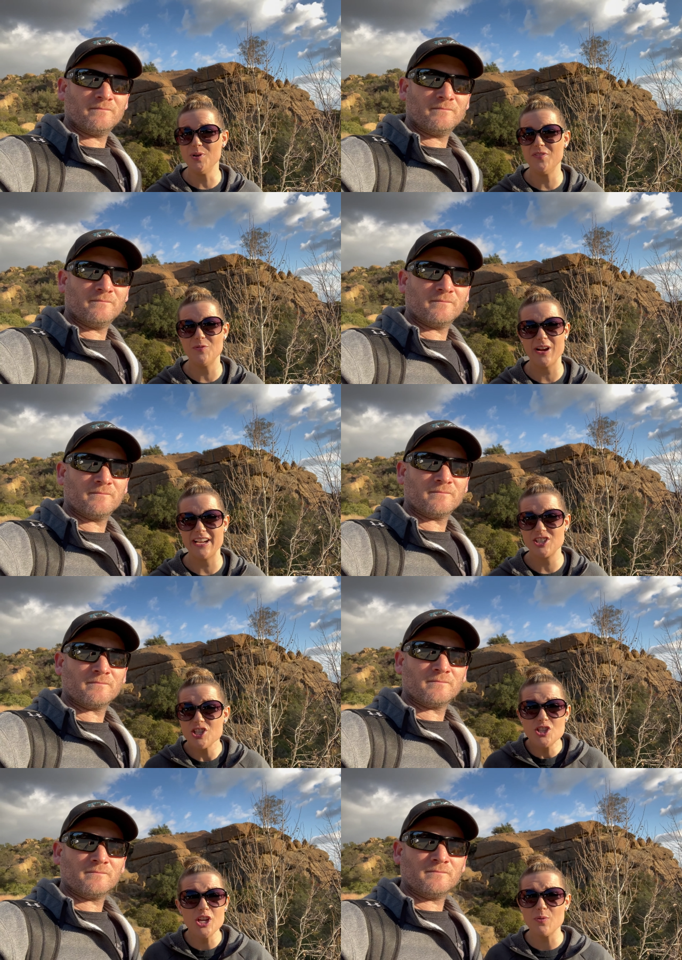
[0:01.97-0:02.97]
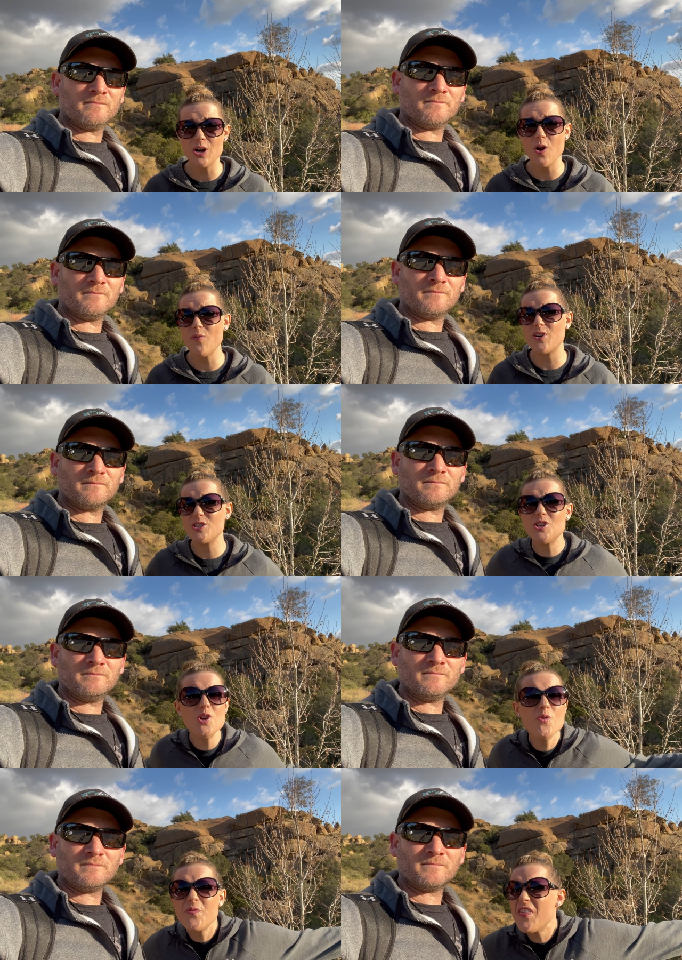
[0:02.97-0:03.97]
Speaker 1: Movie Ranch. There were over
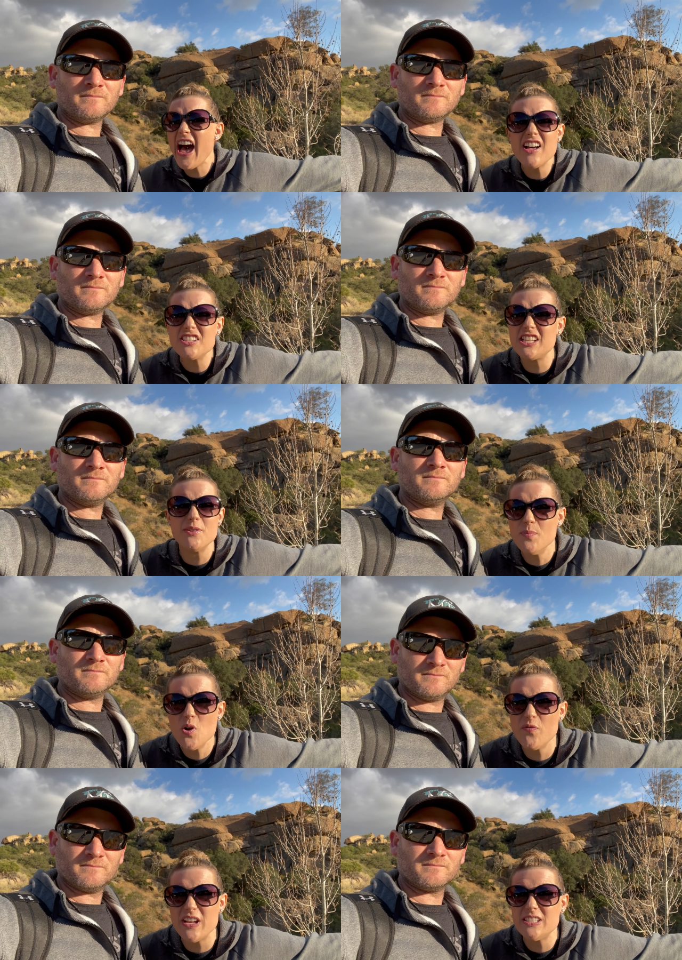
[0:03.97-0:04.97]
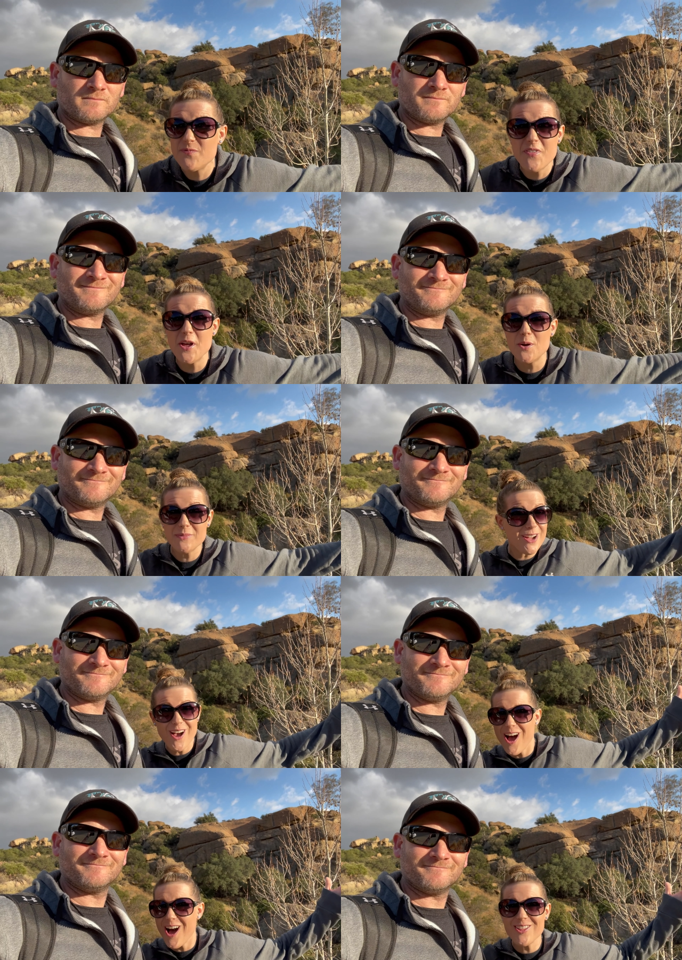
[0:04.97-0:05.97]
two thousand movies filmed
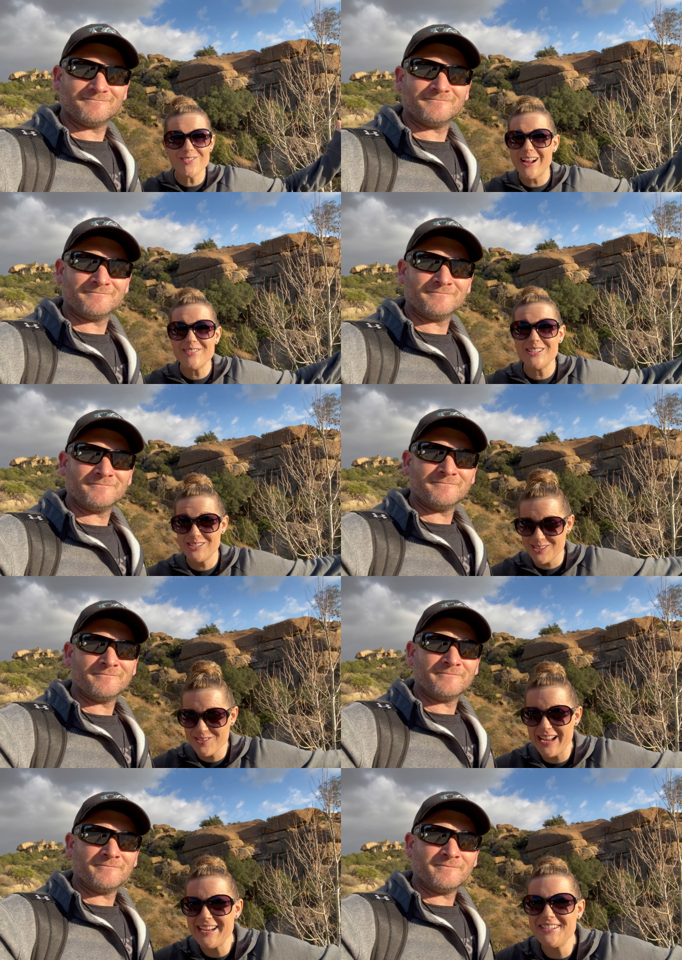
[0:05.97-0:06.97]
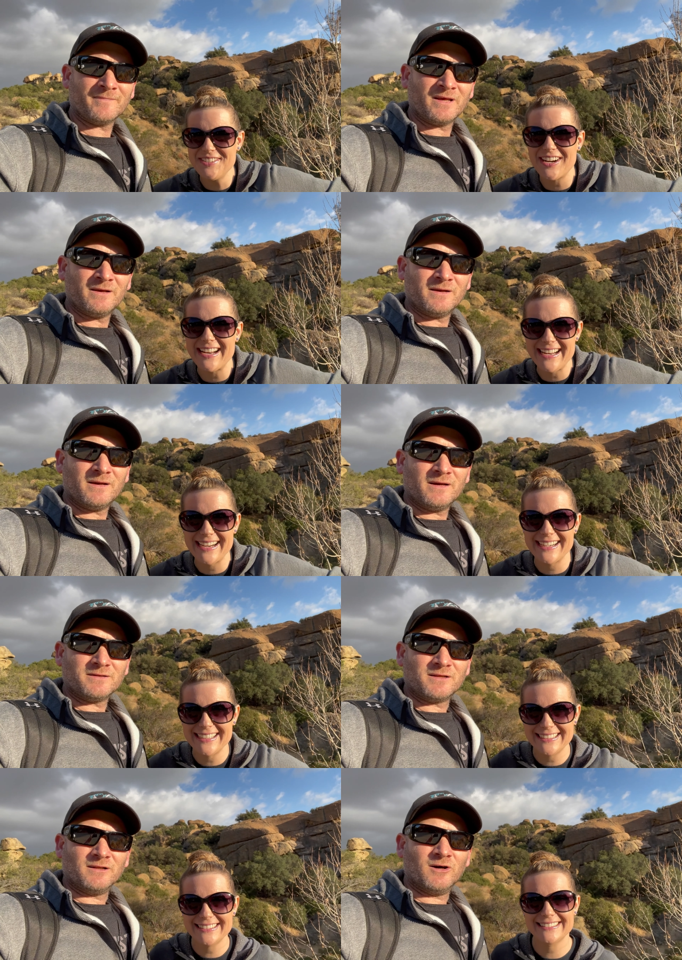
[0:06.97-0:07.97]
all around this location right
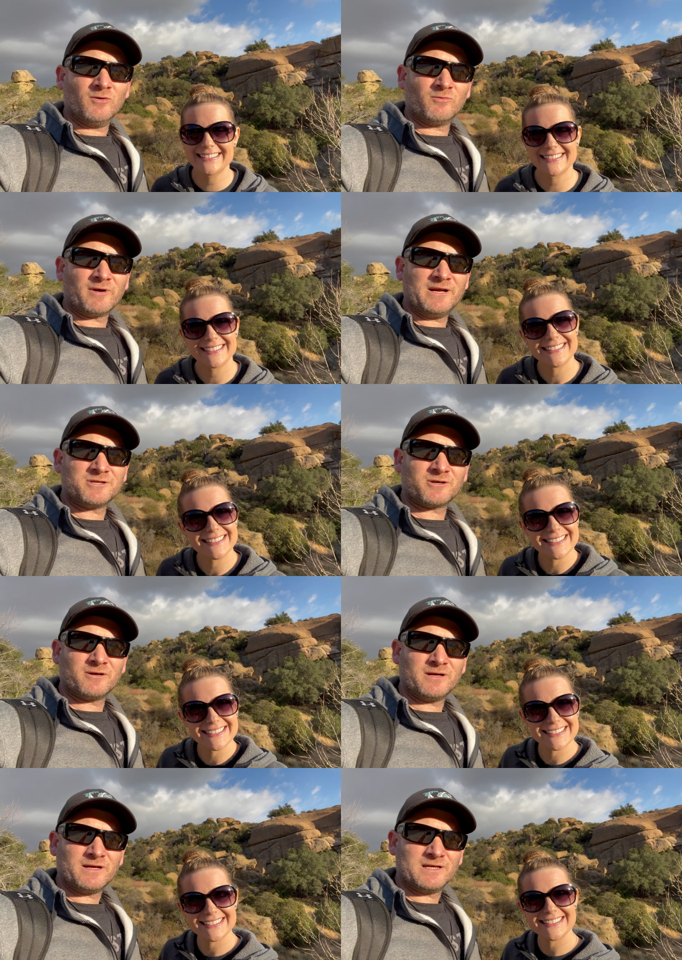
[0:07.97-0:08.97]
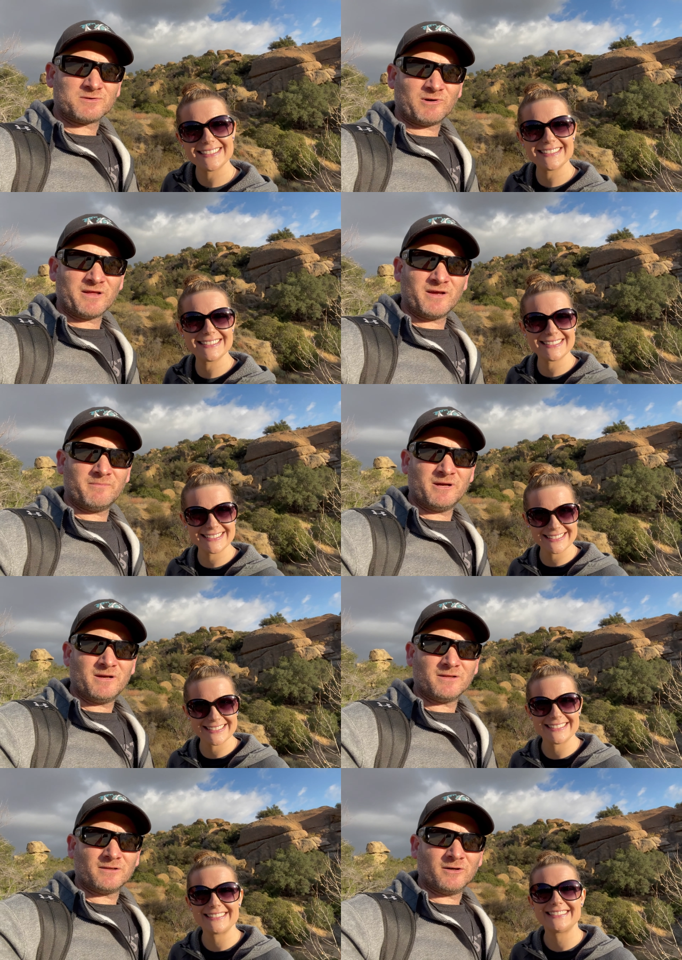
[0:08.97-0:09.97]
here.
Speaker 2: The Lone Ranger is one of them.
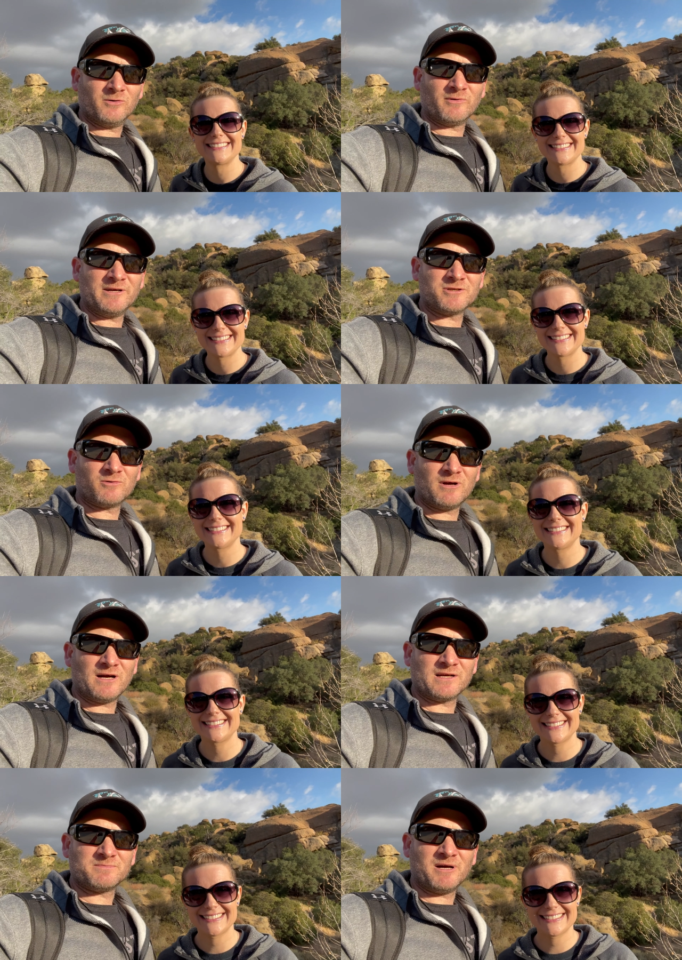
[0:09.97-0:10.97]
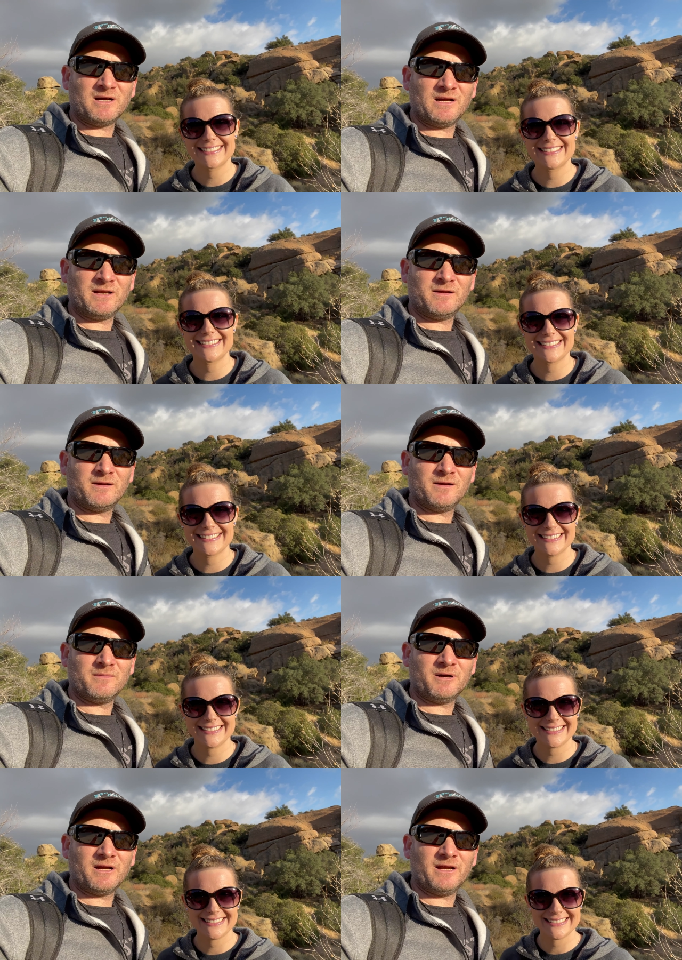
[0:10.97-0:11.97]
The Lone Ranger rock is behind
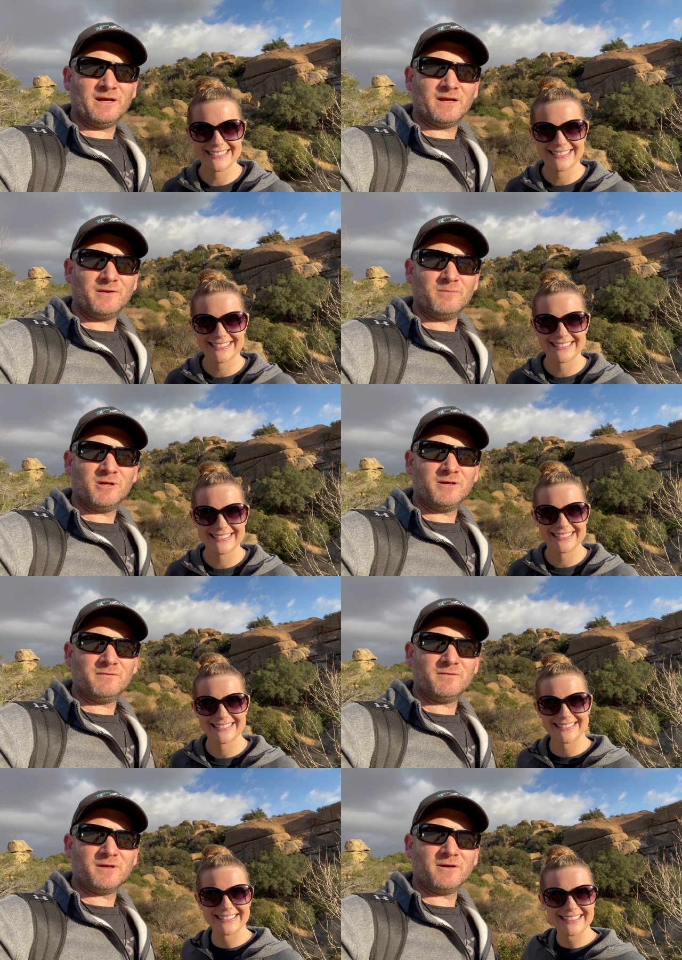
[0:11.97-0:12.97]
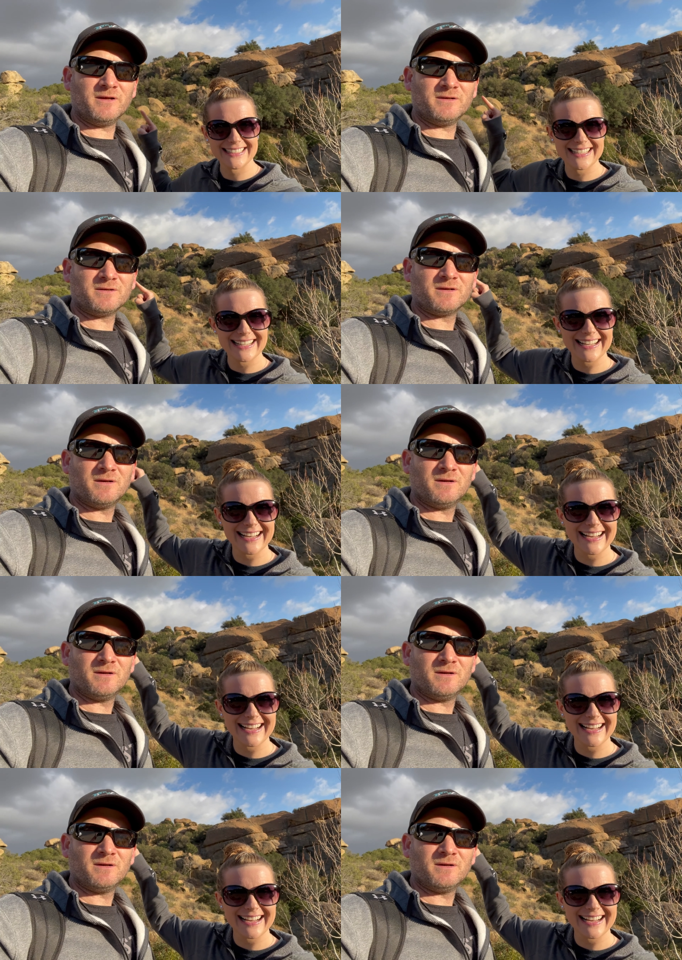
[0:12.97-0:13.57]
my head, I do believe. There it is.